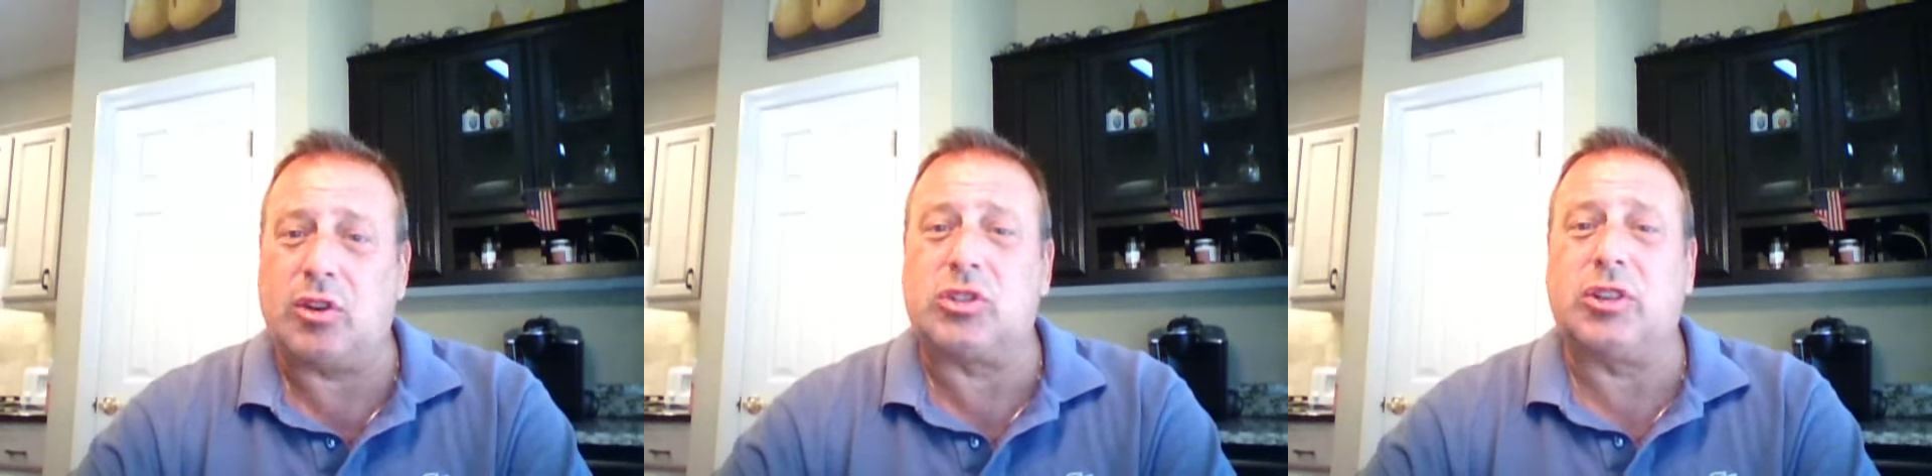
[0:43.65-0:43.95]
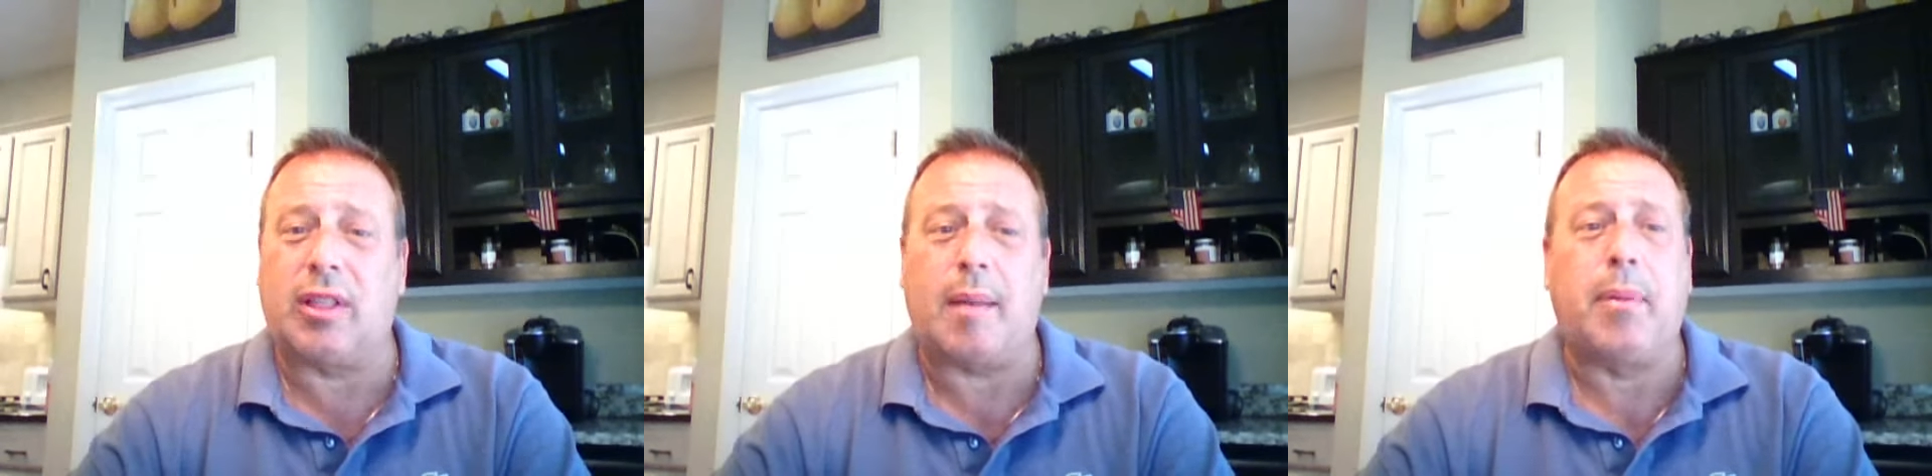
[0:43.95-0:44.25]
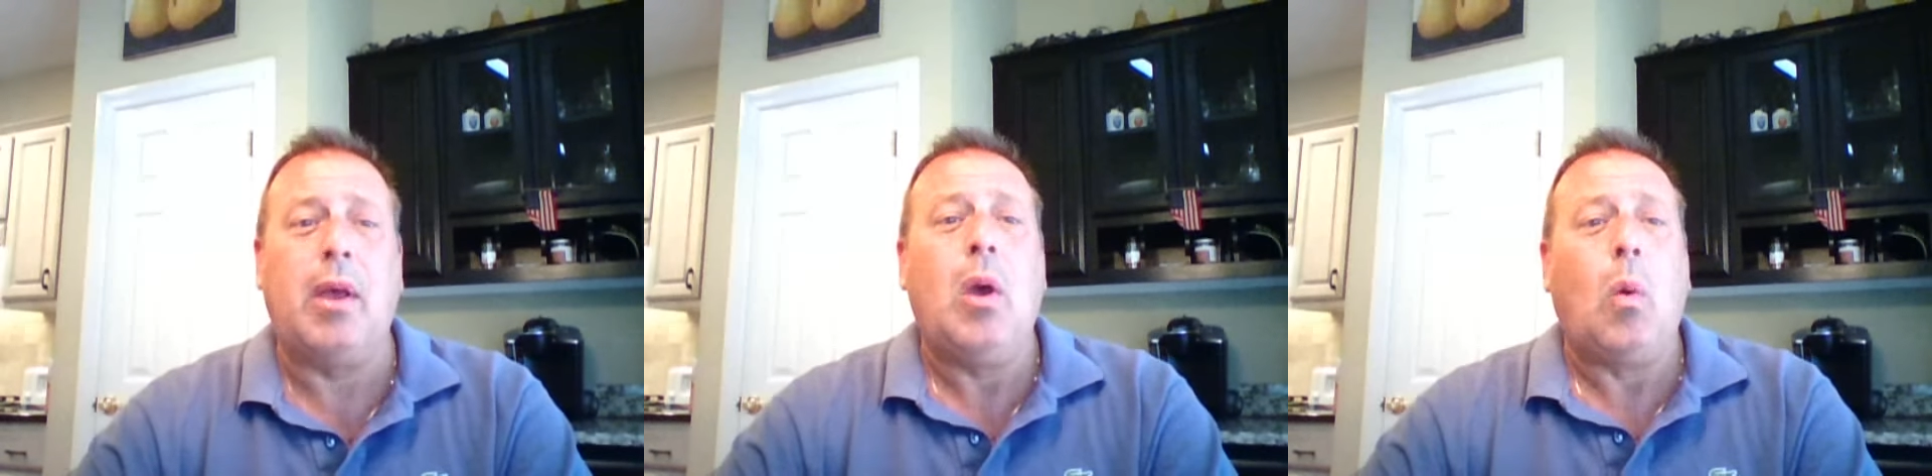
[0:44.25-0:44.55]
you're still
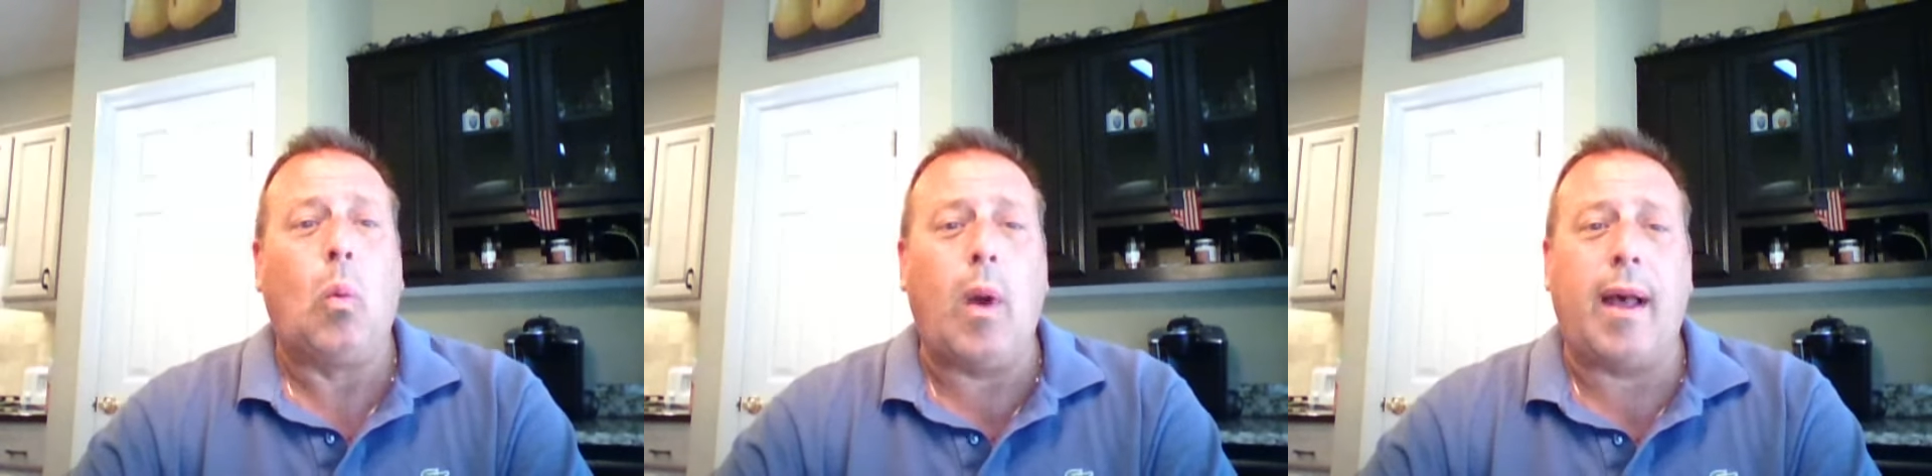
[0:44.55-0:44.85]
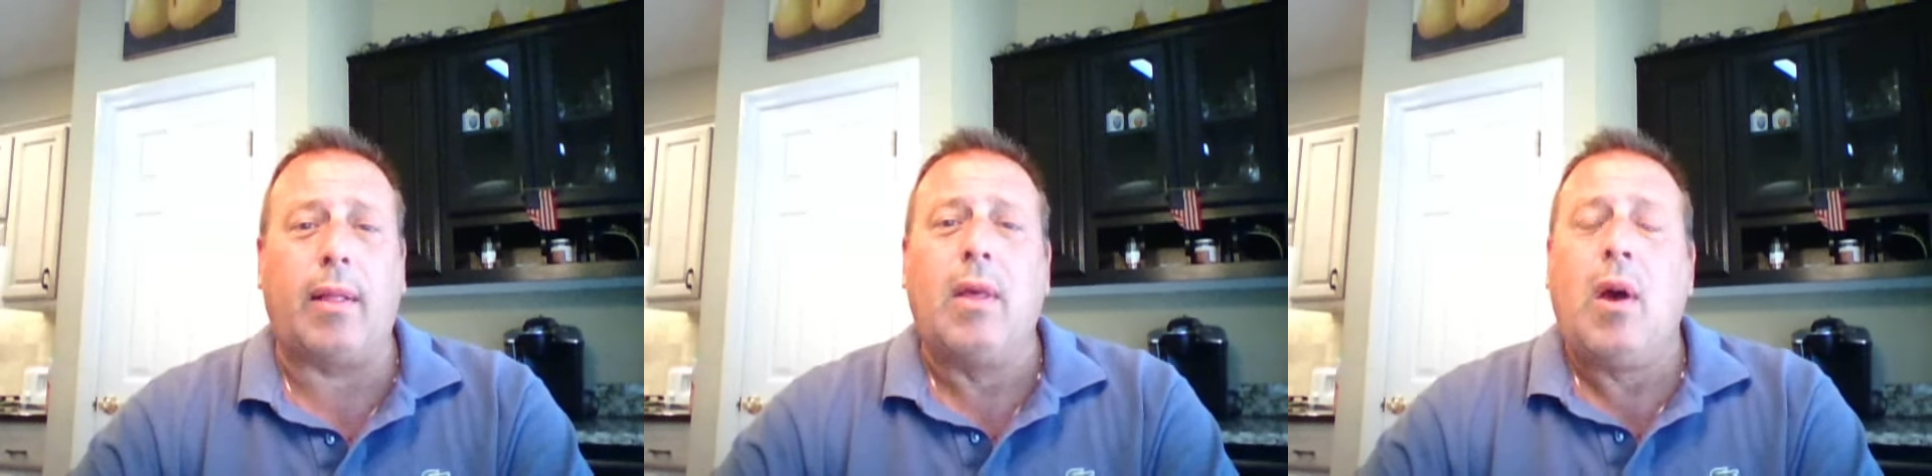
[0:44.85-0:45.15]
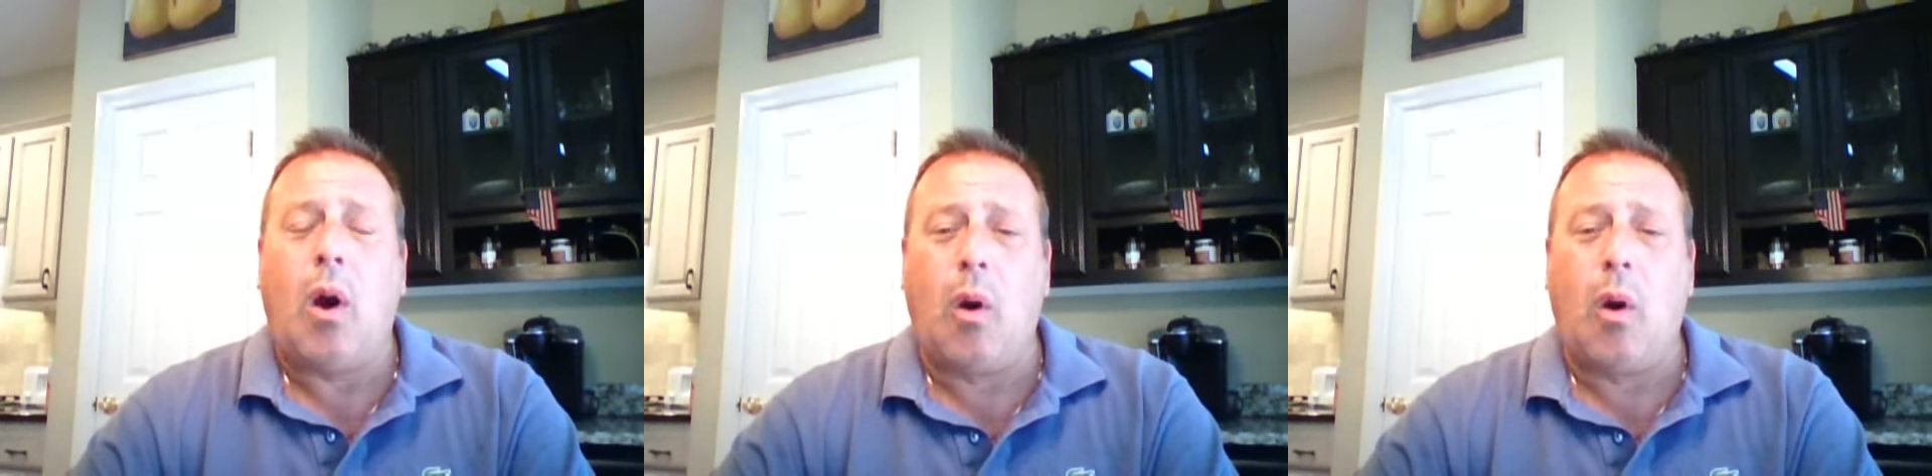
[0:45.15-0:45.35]
up well